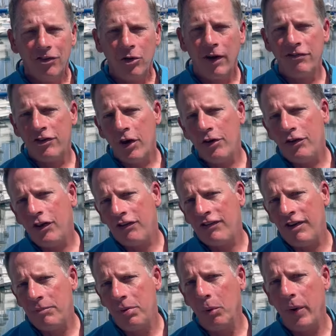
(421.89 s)
So I've showed you a
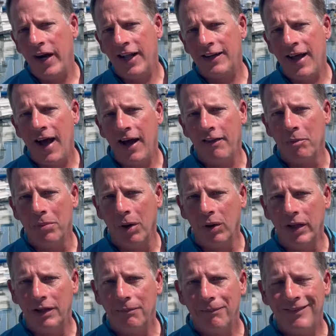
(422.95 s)
simple way to tie the
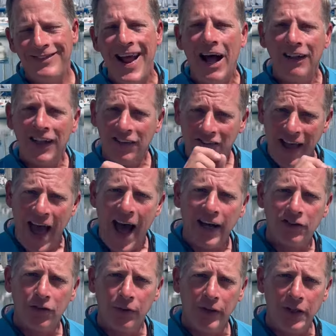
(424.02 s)
bowline. Now let's
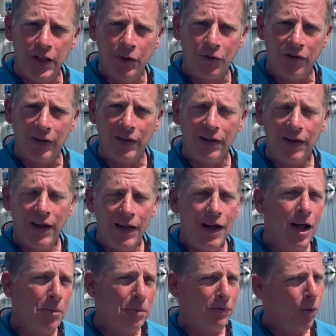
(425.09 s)
actually use it.
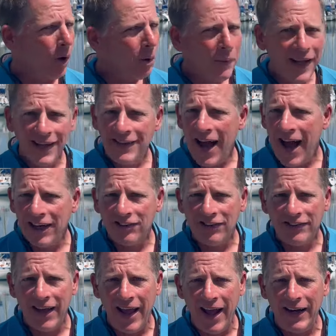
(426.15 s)
Before we attach
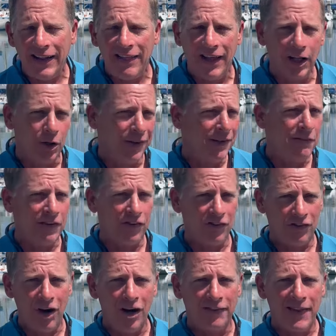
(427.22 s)
it to anything or even
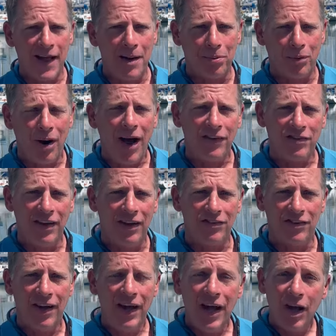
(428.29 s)
start that
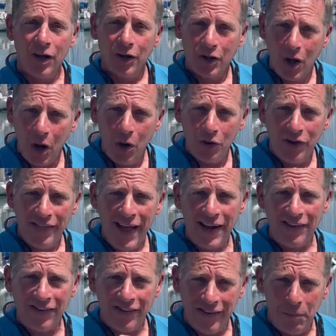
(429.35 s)
process, go to
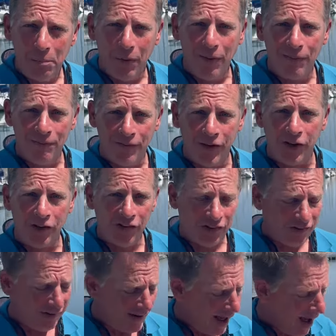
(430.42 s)
that simple
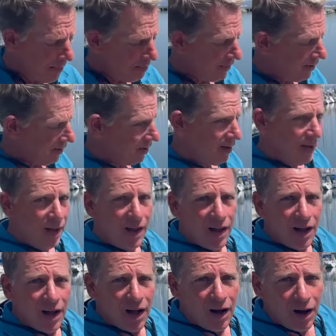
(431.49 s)
first step
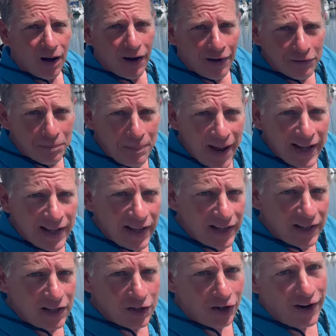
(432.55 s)
of
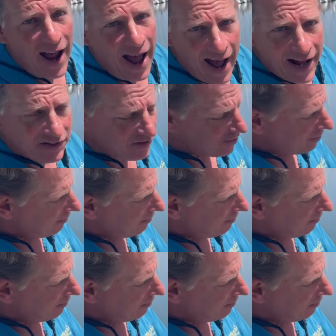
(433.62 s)
making your hatch